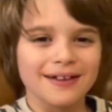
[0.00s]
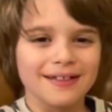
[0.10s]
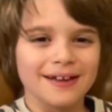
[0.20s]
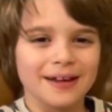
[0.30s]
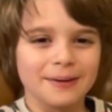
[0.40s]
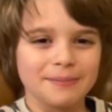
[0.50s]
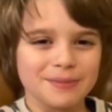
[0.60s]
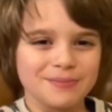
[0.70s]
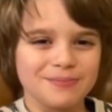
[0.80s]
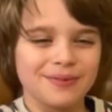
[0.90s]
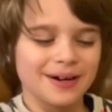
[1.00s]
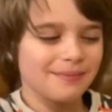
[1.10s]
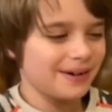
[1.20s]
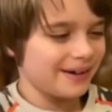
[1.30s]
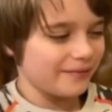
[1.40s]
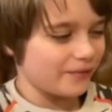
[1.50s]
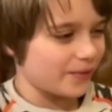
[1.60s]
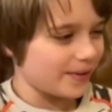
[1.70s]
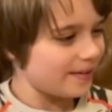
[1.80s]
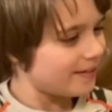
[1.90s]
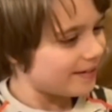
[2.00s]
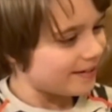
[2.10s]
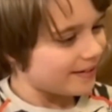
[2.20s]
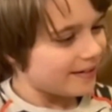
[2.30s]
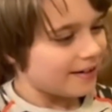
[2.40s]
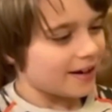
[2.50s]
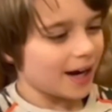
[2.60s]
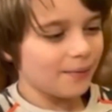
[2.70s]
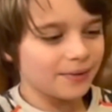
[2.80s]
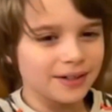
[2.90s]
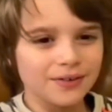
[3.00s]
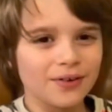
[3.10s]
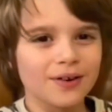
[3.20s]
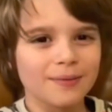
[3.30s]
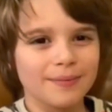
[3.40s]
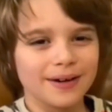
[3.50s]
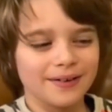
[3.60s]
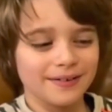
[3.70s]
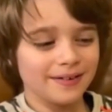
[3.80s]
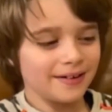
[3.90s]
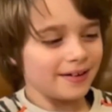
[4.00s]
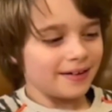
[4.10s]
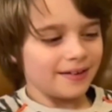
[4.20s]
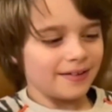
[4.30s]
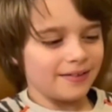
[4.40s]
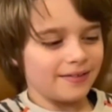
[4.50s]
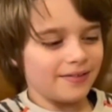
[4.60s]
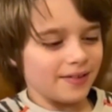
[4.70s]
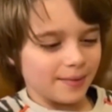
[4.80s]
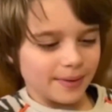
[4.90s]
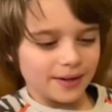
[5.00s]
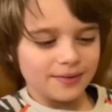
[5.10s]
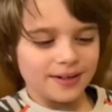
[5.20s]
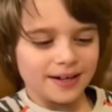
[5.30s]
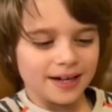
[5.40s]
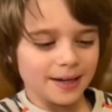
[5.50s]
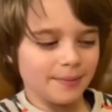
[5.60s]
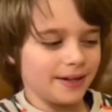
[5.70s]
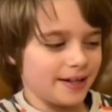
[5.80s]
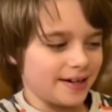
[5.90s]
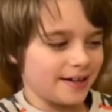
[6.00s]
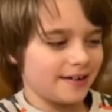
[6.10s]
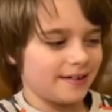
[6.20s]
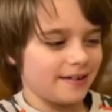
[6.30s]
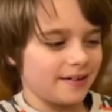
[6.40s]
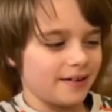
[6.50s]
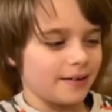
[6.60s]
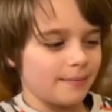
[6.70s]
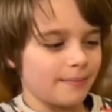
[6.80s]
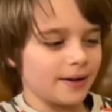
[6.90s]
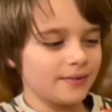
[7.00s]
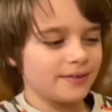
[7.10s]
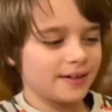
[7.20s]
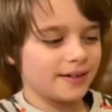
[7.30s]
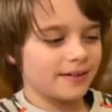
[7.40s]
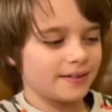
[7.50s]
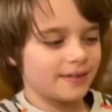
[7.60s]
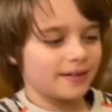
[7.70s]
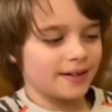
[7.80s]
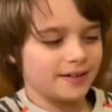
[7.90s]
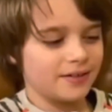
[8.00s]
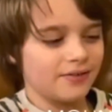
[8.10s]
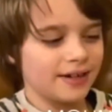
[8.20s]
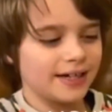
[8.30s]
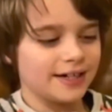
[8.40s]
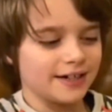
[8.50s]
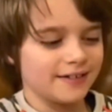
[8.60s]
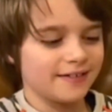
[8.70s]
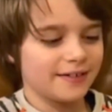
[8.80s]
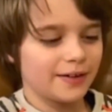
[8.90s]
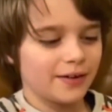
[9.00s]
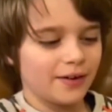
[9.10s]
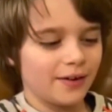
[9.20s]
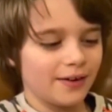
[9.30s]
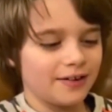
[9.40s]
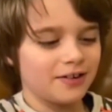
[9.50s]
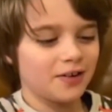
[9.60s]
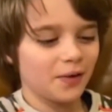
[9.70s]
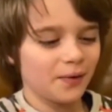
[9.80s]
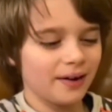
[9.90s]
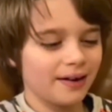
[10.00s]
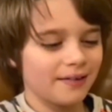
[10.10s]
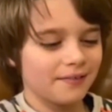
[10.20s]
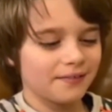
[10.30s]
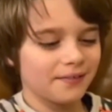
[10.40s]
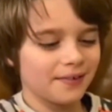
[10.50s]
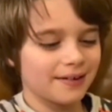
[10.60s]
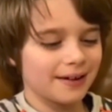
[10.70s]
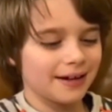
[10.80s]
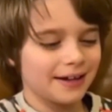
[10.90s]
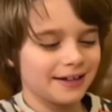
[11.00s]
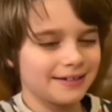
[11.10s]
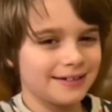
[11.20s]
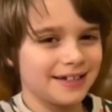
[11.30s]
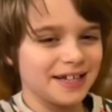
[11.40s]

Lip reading: and I'm in primary 4. I want to talk about the mountain habitat. Mountainous regions are stony, rocky and steep.